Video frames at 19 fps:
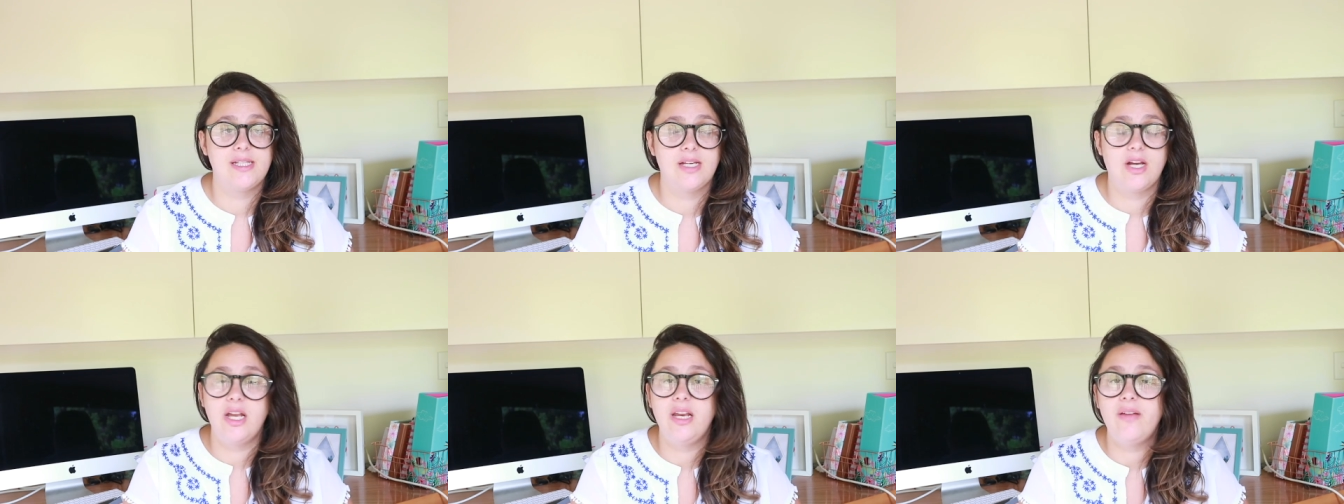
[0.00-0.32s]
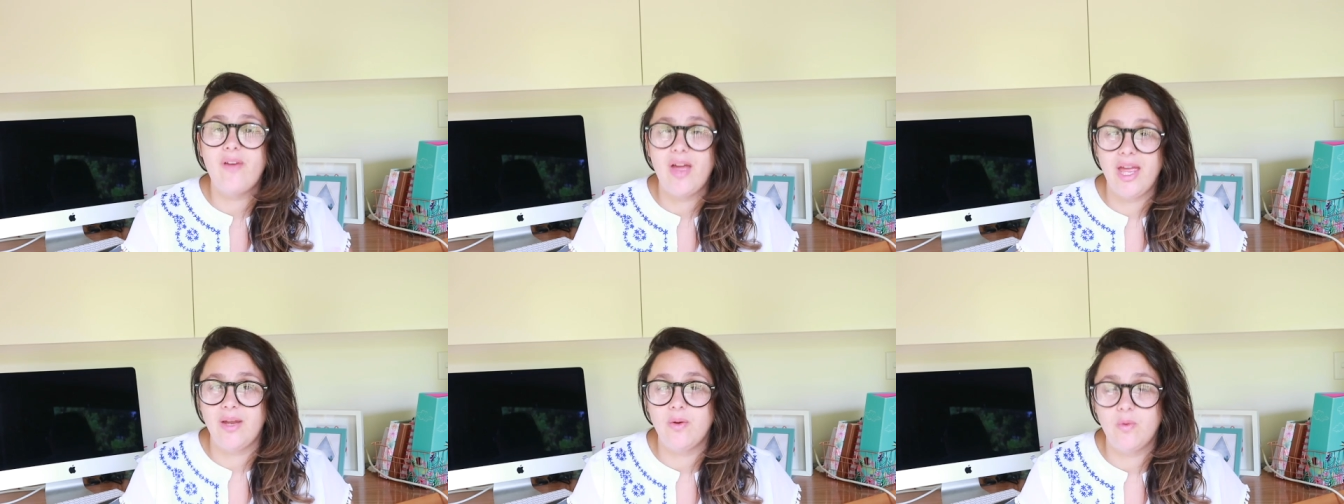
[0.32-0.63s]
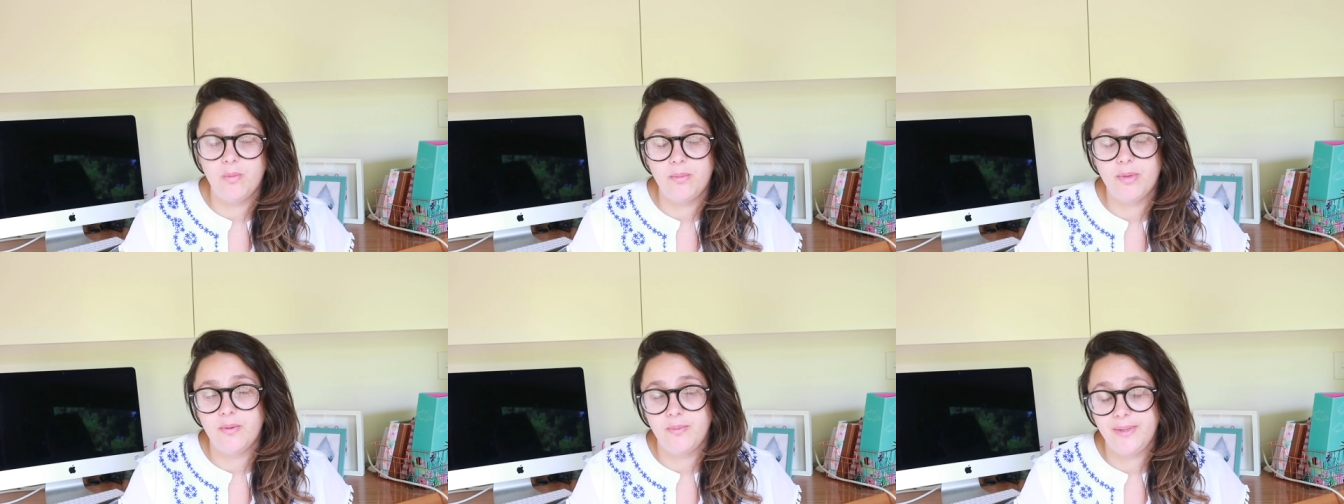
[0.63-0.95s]
I kind of ate
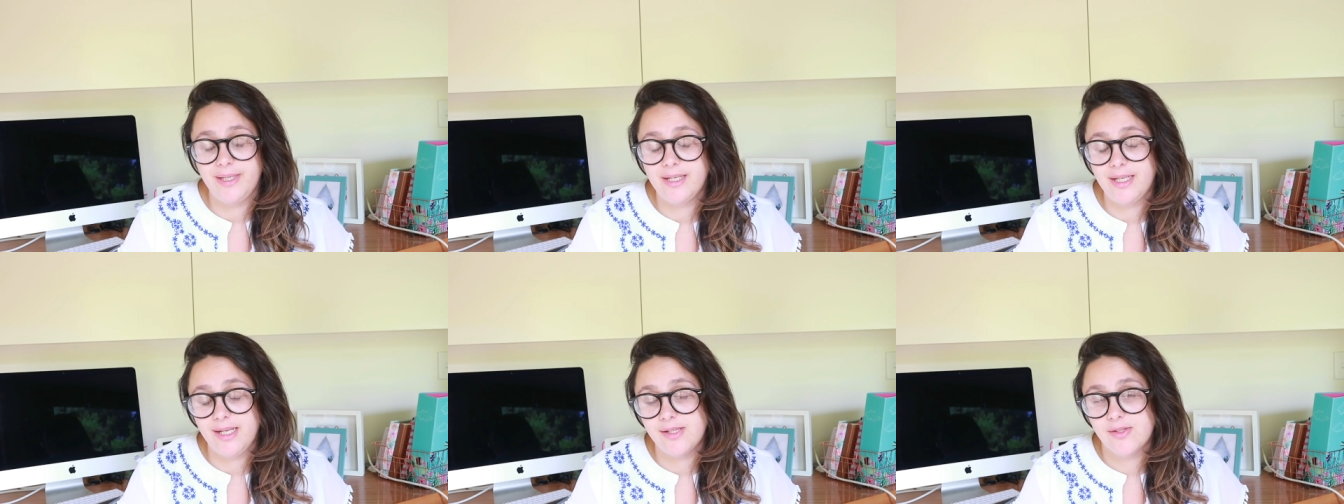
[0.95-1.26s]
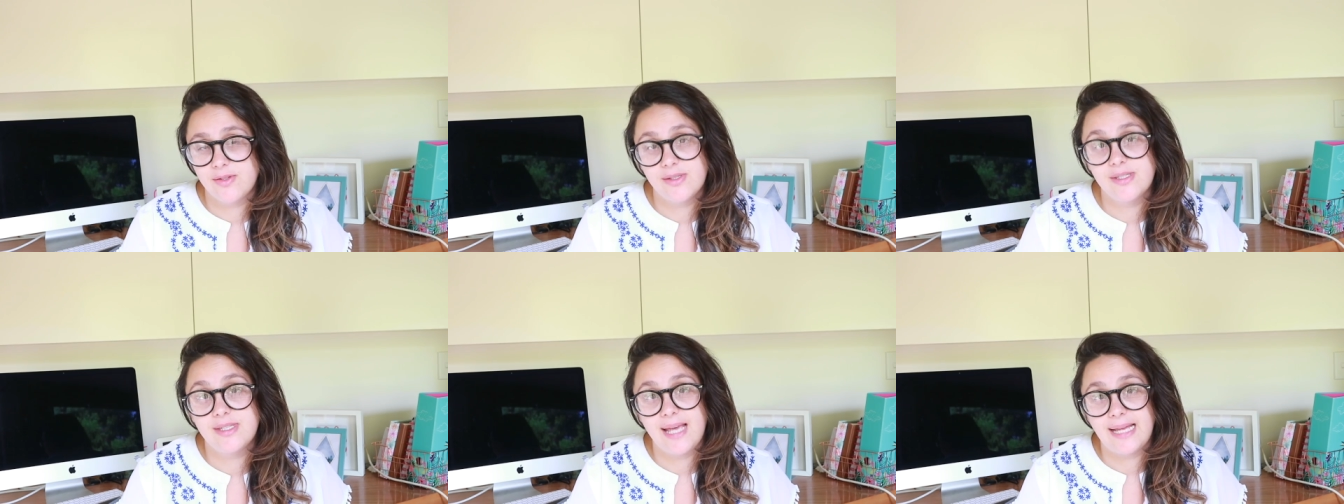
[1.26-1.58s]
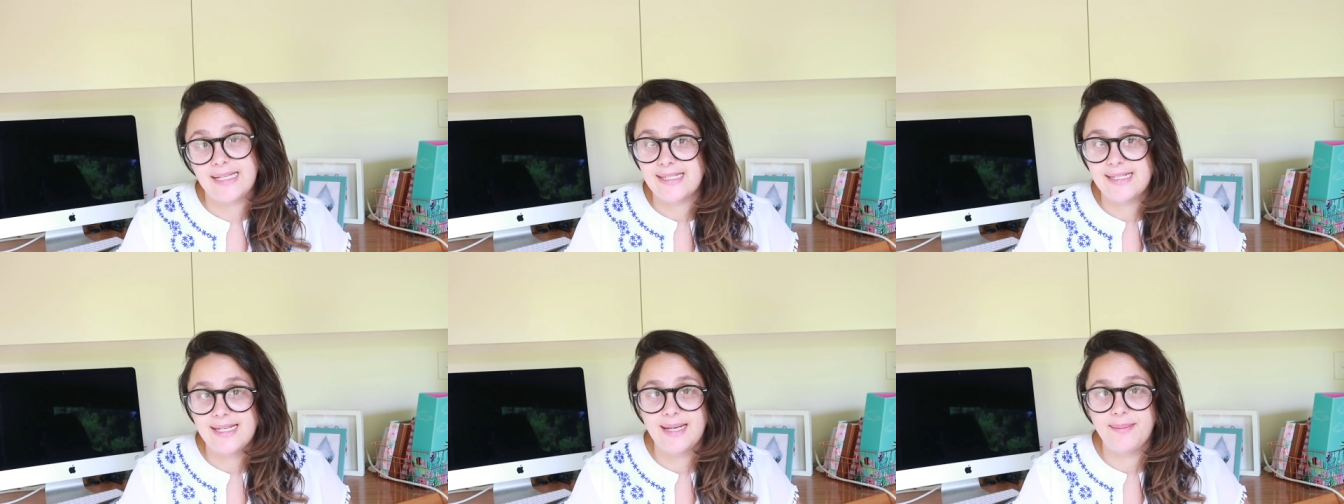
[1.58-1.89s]
all my weeklies on
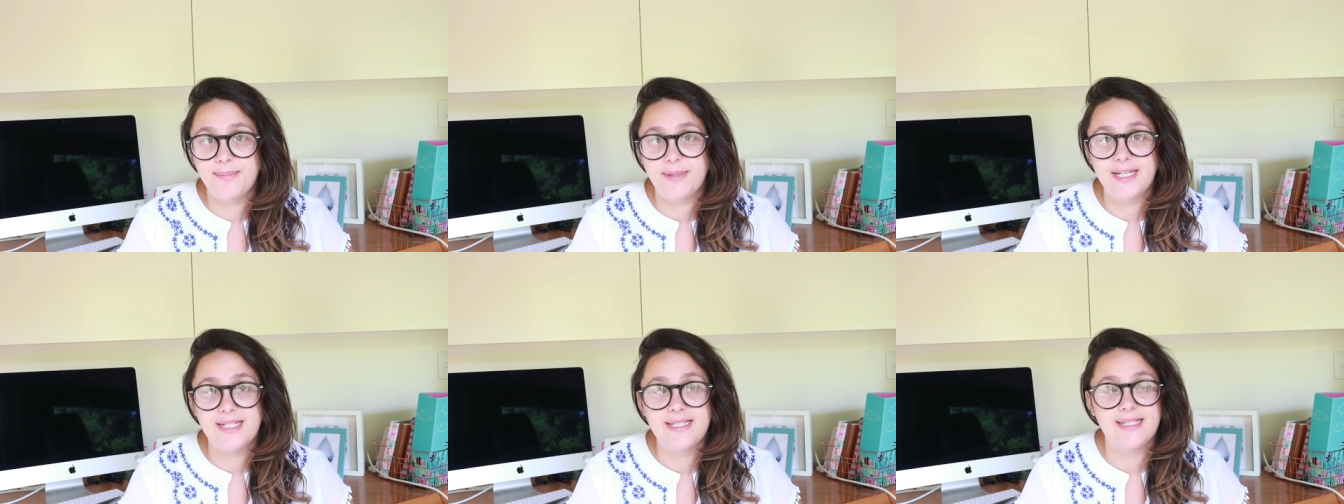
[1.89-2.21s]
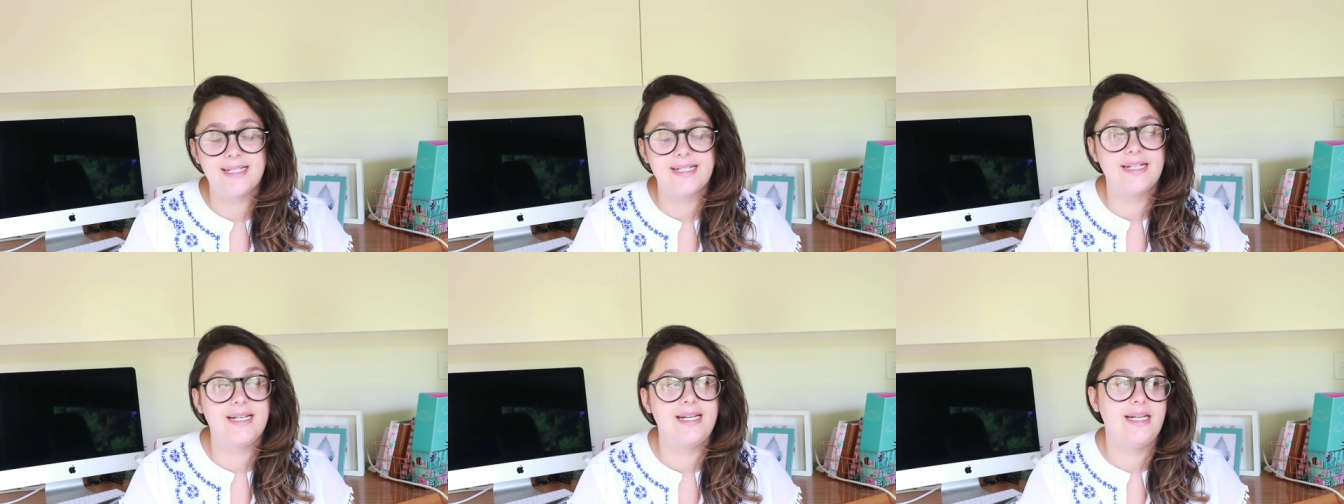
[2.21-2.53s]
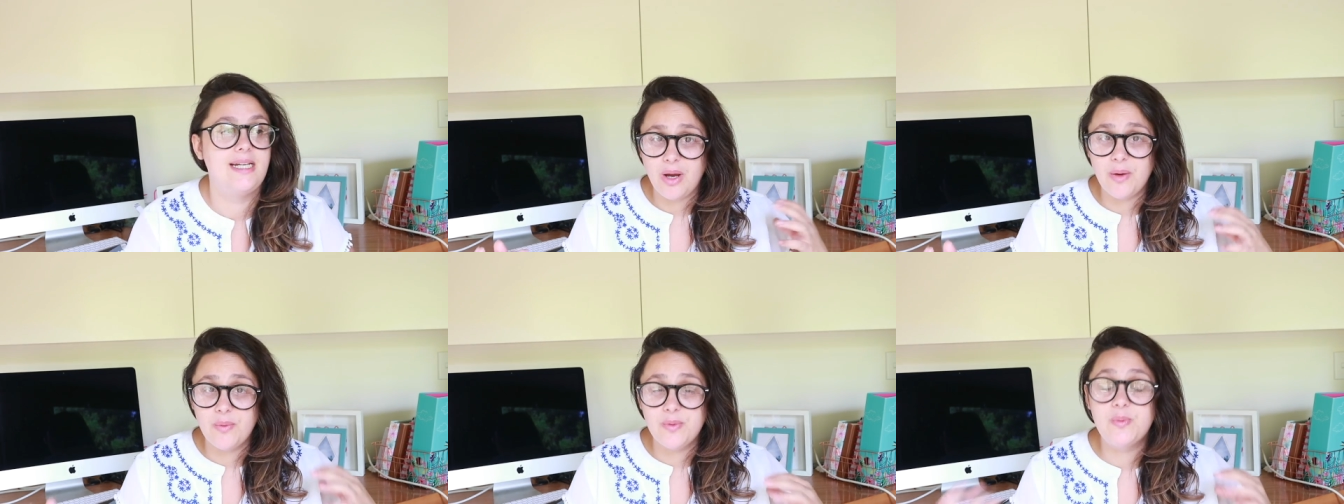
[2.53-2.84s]
Saturday basically.
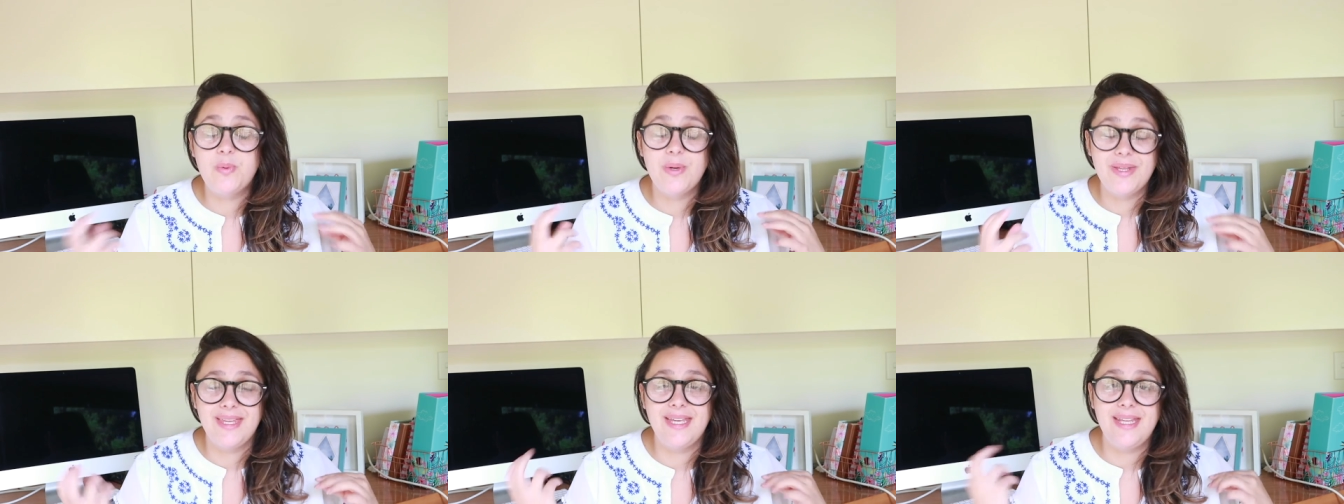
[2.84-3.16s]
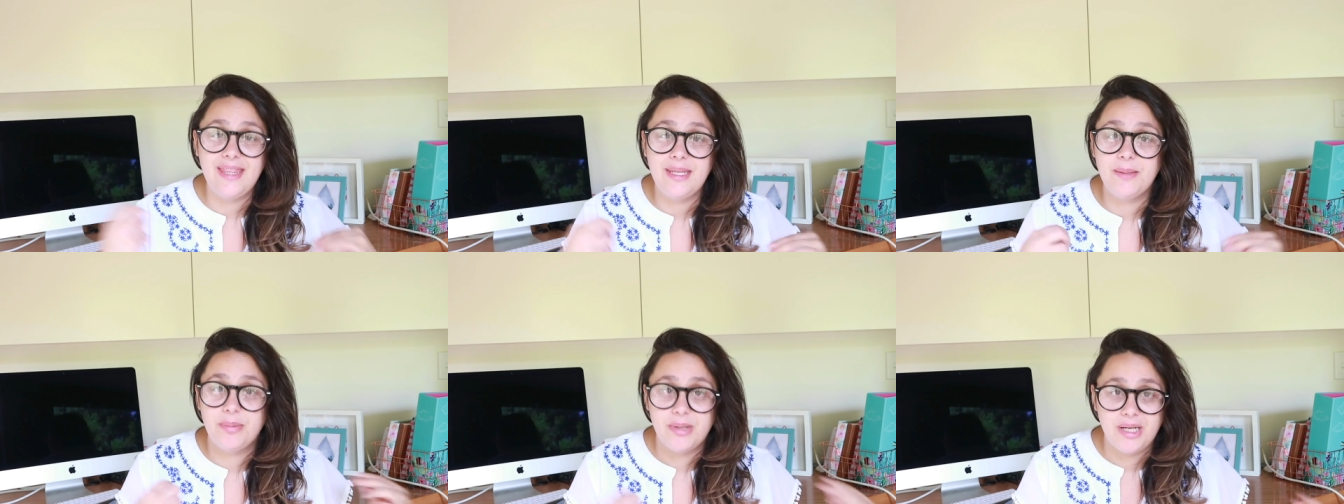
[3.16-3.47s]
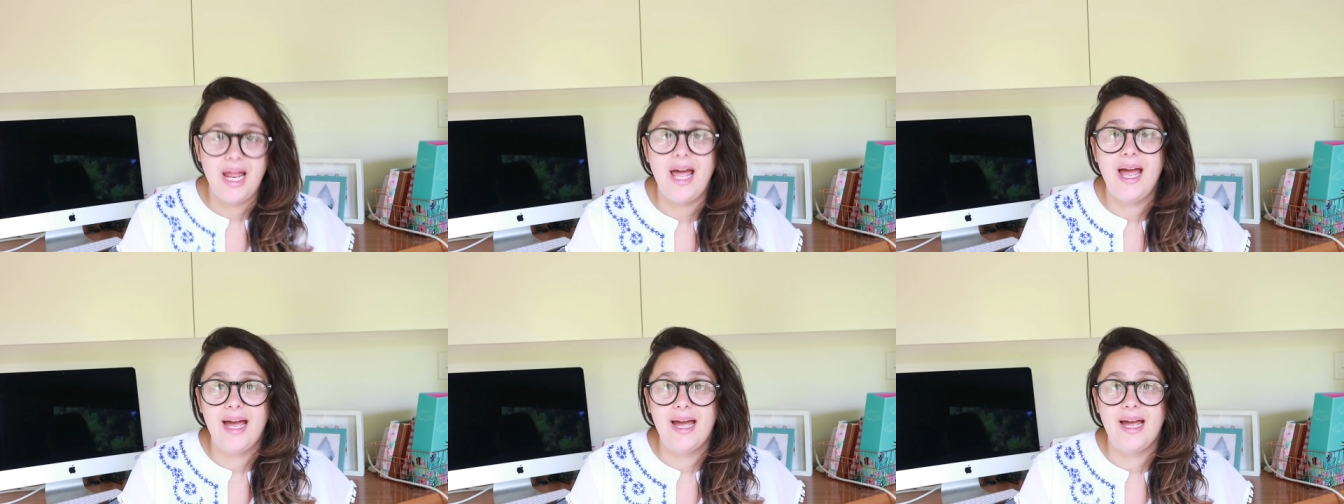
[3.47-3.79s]
I was within the
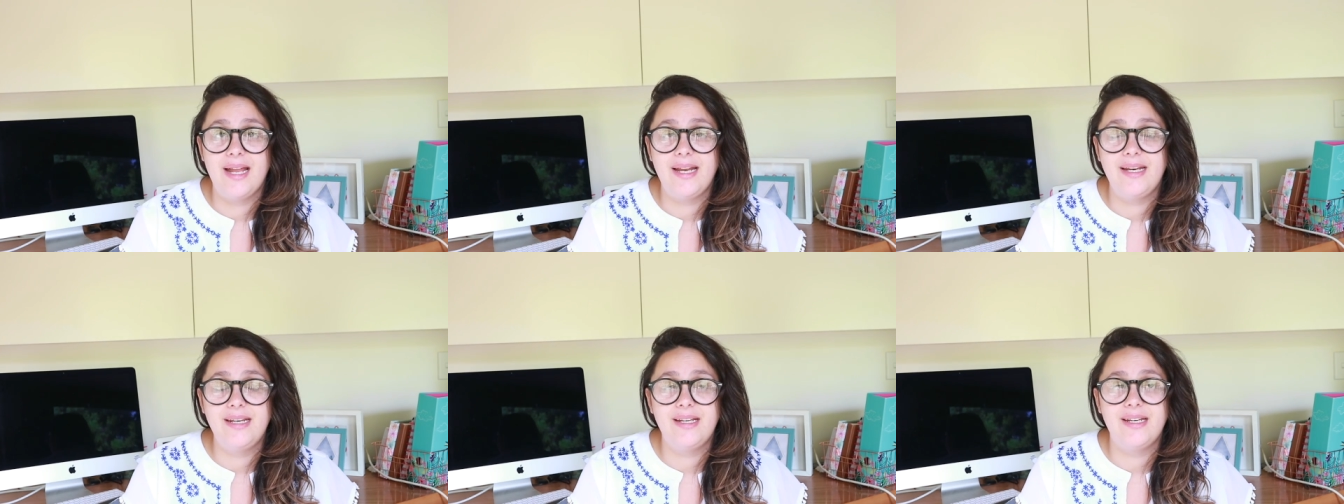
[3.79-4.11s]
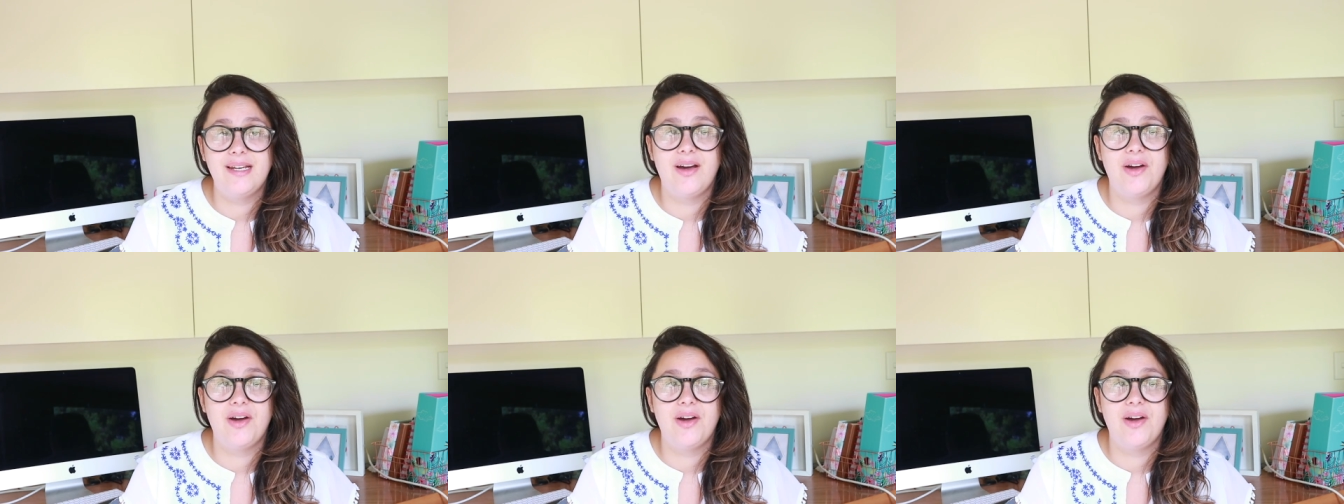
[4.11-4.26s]
plan,